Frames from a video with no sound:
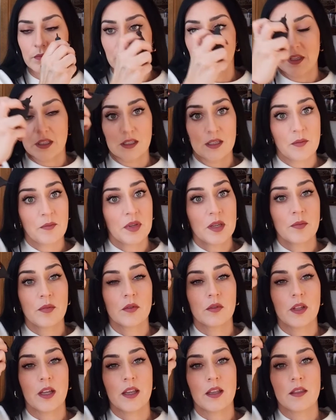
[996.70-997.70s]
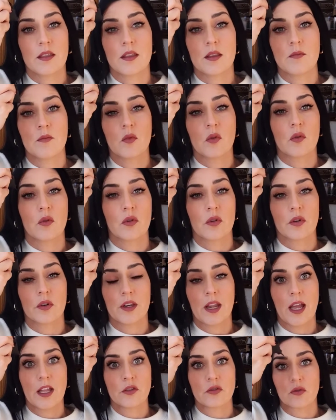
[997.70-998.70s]
But some people like the more
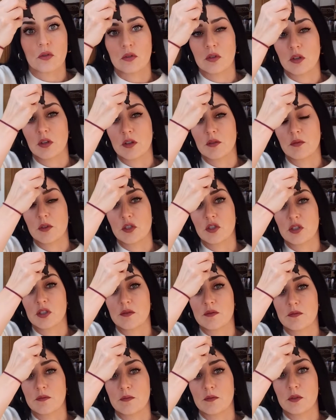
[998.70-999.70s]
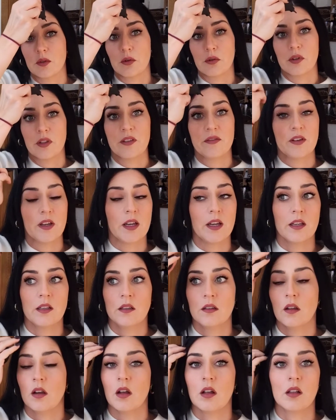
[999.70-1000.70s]
natural look, which is totally
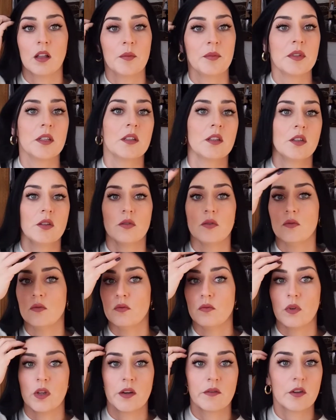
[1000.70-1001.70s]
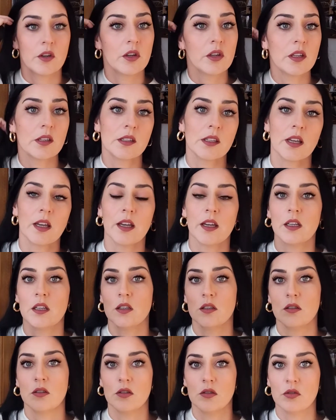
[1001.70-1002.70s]
fine. All up to you. Whatever you decide,
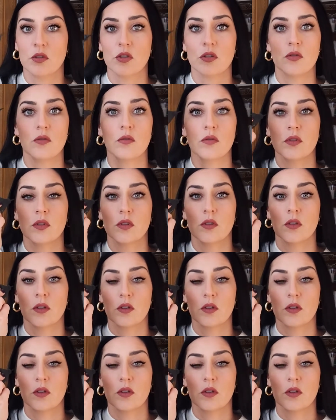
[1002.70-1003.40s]
you choose.